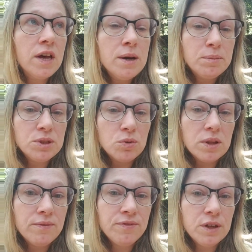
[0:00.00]
but don't
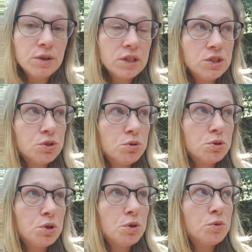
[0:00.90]
let fear control
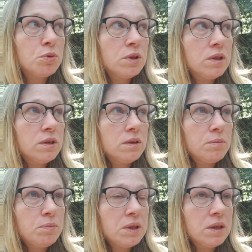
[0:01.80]
you,
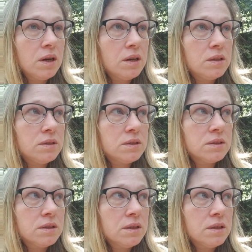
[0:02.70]
because